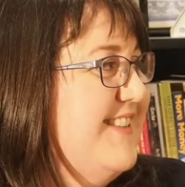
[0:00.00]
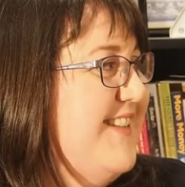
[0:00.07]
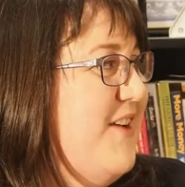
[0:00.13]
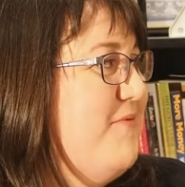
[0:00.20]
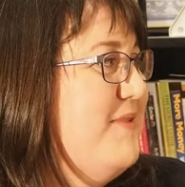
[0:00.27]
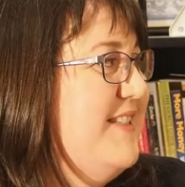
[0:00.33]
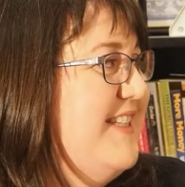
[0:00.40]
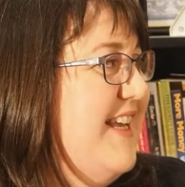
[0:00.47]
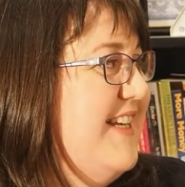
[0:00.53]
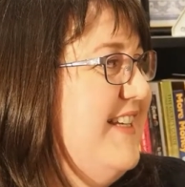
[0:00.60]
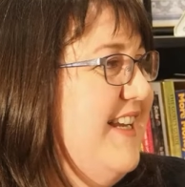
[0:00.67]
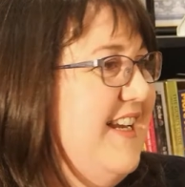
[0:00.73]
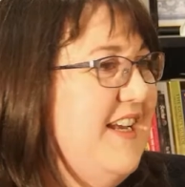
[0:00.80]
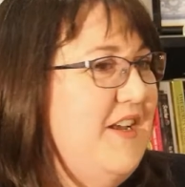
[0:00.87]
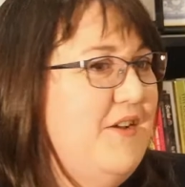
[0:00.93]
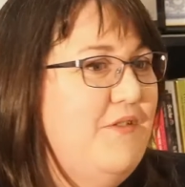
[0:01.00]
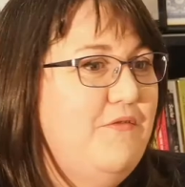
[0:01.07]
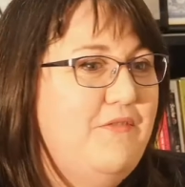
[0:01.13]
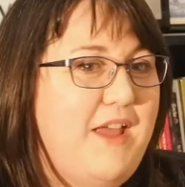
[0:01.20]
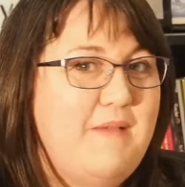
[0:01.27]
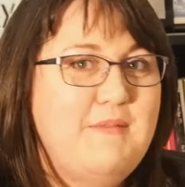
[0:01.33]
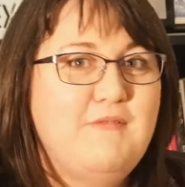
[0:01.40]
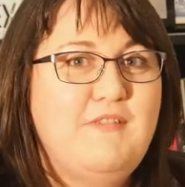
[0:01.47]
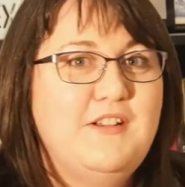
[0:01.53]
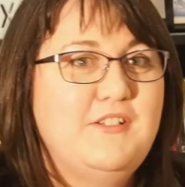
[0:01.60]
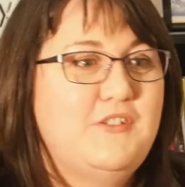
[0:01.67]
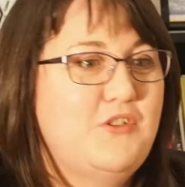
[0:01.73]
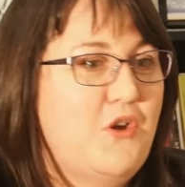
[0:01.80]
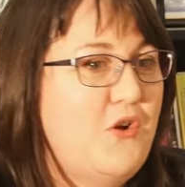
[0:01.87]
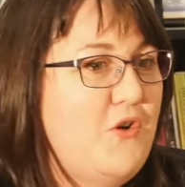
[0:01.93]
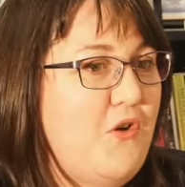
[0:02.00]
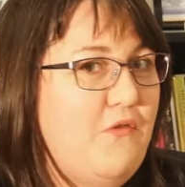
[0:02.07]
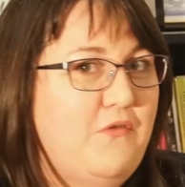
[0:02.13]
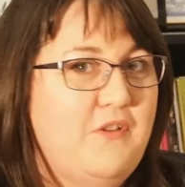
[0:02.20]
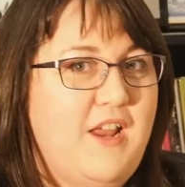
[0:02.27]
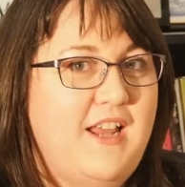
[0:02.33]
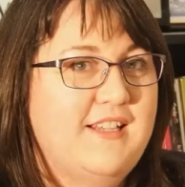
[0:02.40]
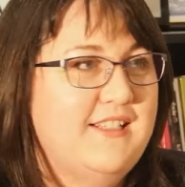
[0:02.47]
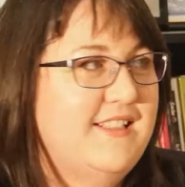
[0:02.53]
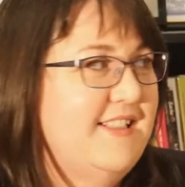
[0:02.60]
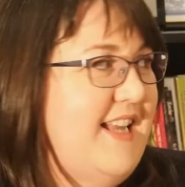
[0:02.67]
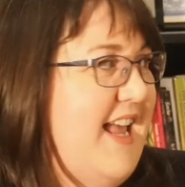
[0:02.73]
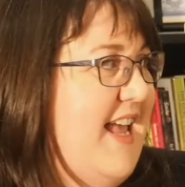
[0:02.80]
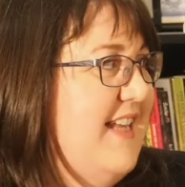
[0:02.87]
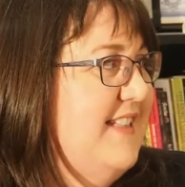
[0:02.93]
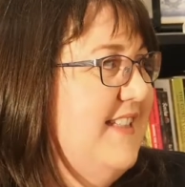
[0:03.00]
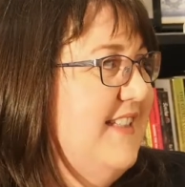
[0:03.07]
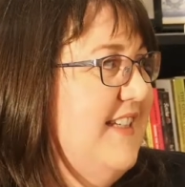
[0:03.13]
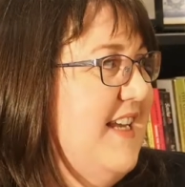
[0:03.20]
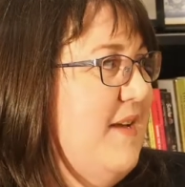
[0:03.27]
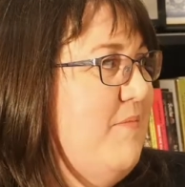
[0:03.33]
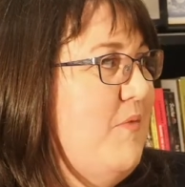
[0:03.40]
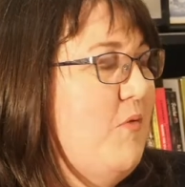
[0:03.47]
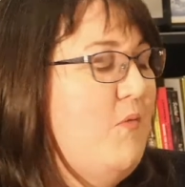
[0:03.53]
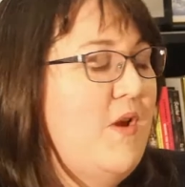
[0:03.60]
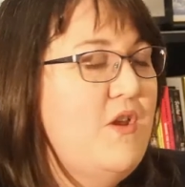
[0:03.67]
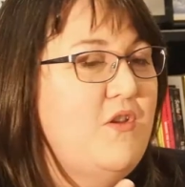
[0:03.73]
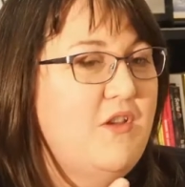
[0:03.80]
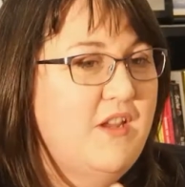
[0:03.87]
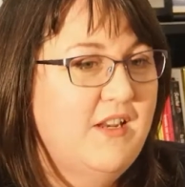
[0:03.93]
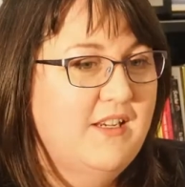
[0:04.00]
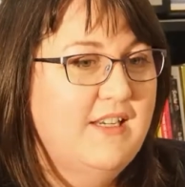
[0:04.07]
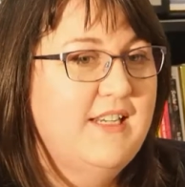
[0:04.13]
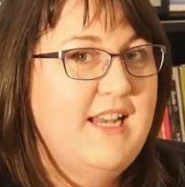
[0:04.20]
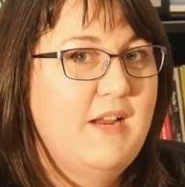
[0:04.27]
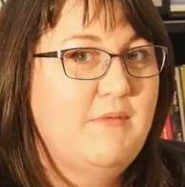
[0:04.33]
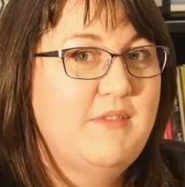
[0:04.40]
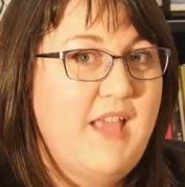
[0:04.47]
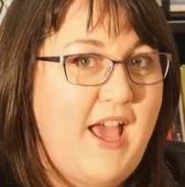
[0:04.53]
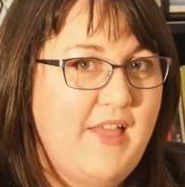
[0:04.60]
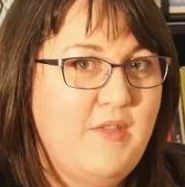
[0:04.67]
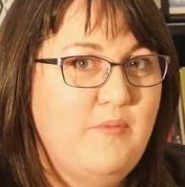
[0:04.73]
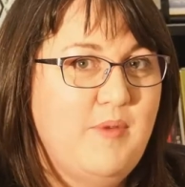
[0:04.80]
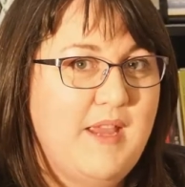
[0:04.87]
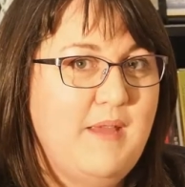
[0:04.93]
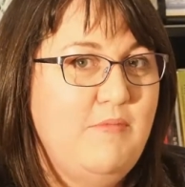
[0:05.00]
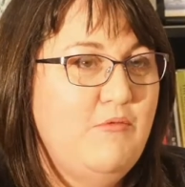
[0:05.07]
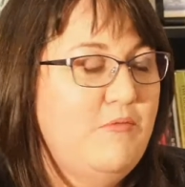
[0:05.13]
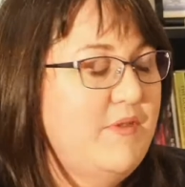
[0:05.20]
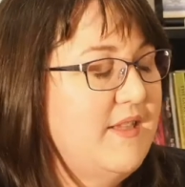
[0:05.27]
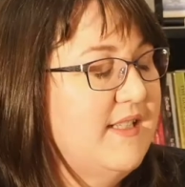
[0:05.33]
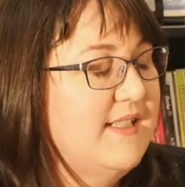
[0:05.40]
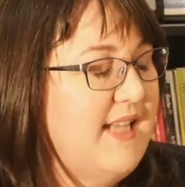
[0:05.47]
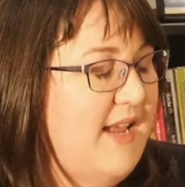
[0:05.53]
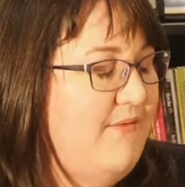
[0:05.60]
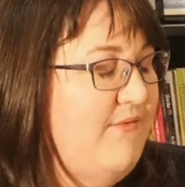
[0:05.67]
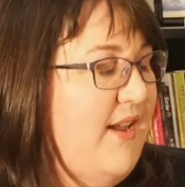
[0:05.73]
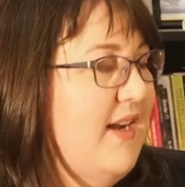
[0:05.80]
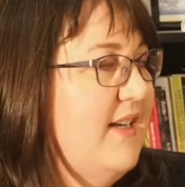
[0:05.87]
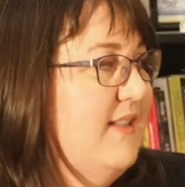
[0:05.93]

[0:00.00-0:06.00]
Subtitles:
Like we said, family and friends don't often understand, but when you can connect with other people with the same values